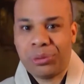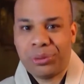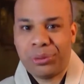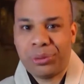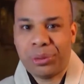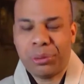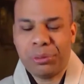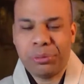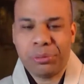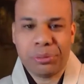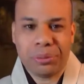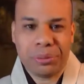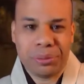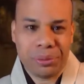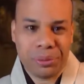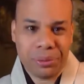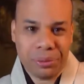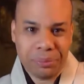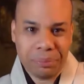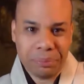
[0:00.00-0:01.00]
Don't
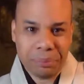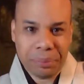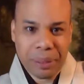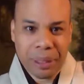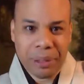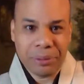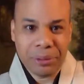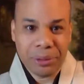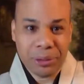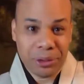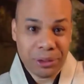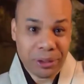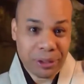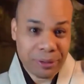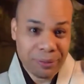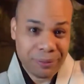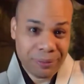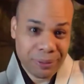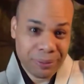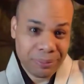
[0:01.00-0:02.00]
don't pound
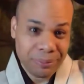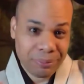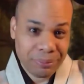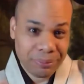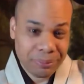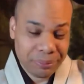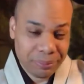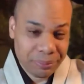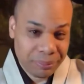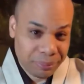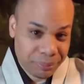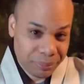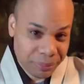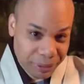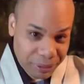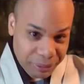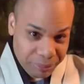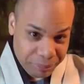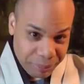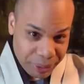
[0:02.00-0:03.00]
yourself. Don't
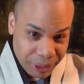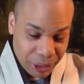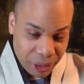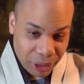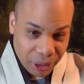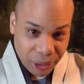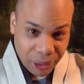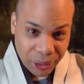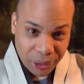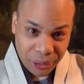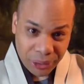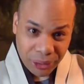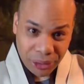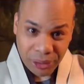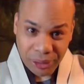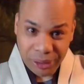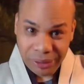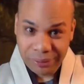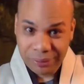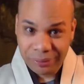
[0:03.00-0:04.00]
be hard on
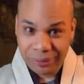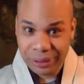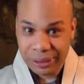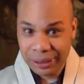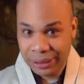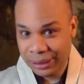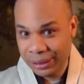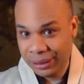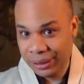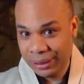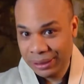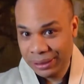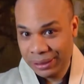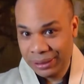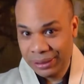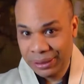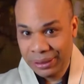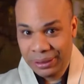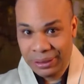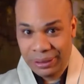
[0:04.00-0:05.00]
yourself. Yeah,
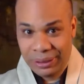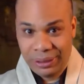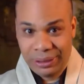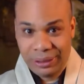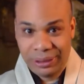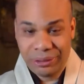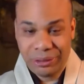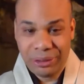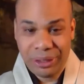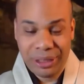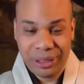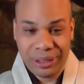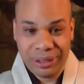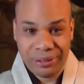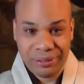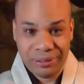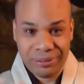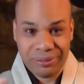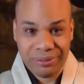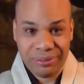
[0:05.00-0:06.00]
you're only
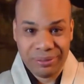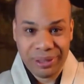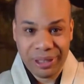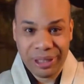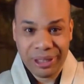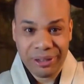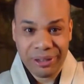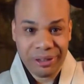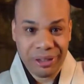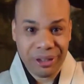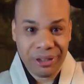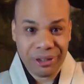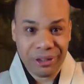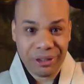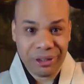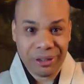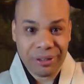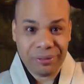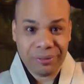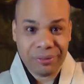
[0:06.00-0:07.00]
hindering
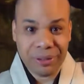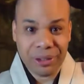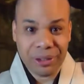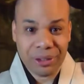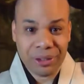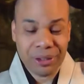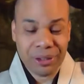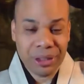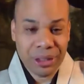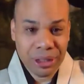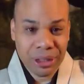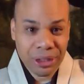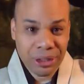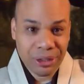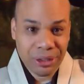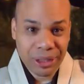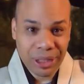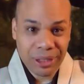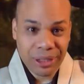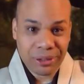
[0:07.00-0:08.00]
yourself, which
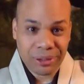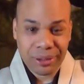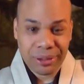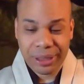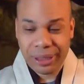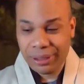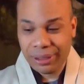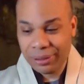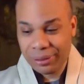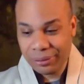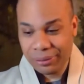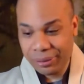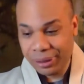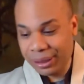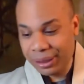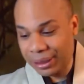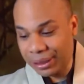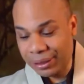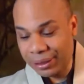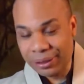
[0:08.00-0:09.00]
you guys are already doing
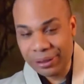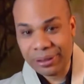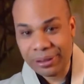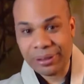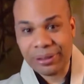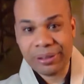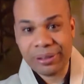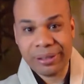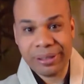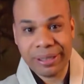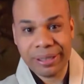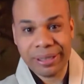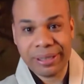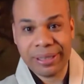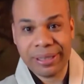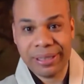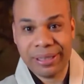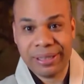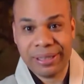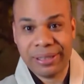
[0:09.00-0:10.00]
it. And I
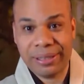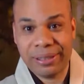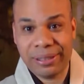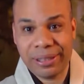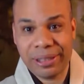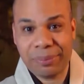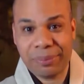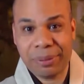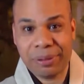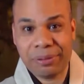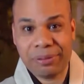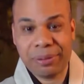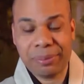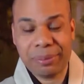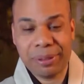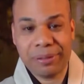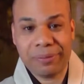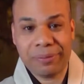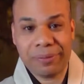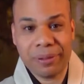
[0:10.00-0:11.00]
said you guys been with
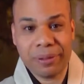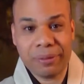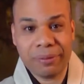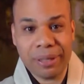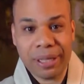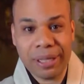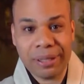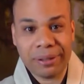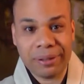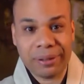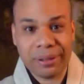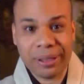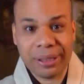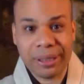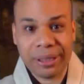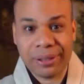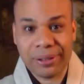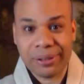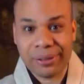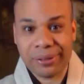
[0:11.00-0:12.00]
me for a while
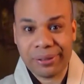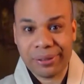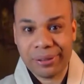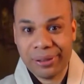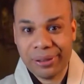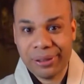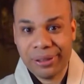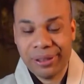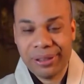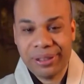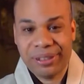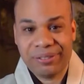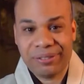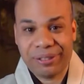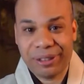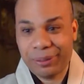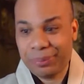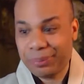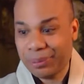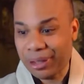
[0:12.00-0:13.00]
already, so
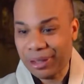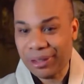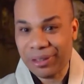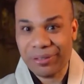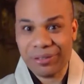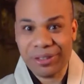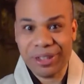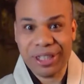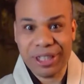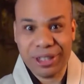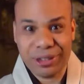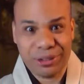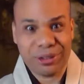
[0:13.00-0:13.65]
very proud of you guys.